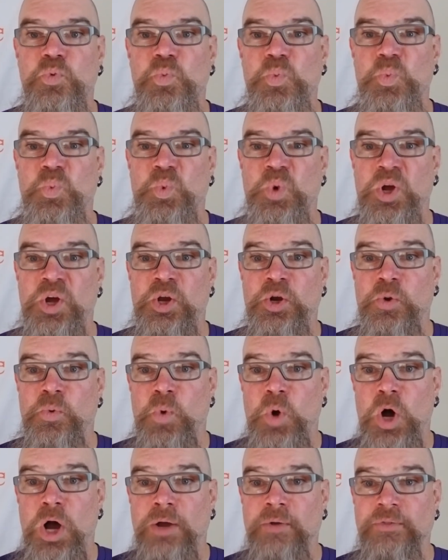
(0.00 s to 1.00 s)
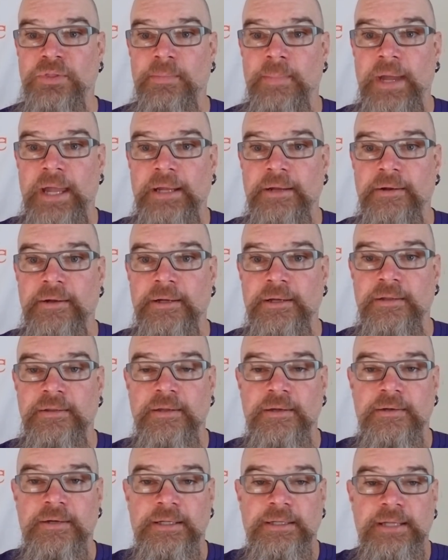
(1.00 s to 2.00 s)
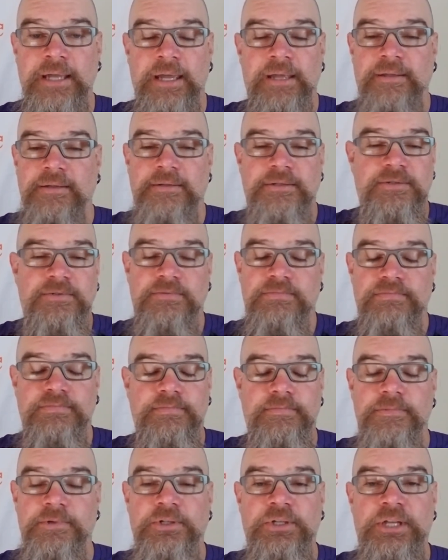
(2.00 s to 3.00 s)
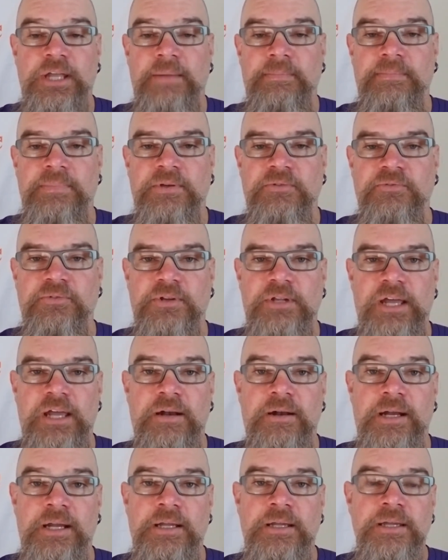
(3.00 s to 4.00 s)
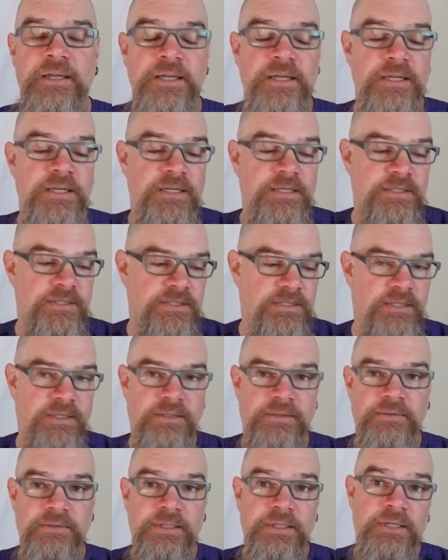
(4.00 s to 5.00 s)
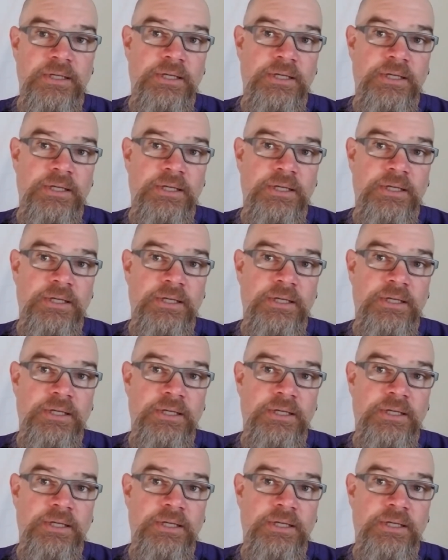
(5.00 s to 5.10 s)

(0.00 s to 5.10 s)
run or walk with the bike or anything like that. They're really not built for that. All right, so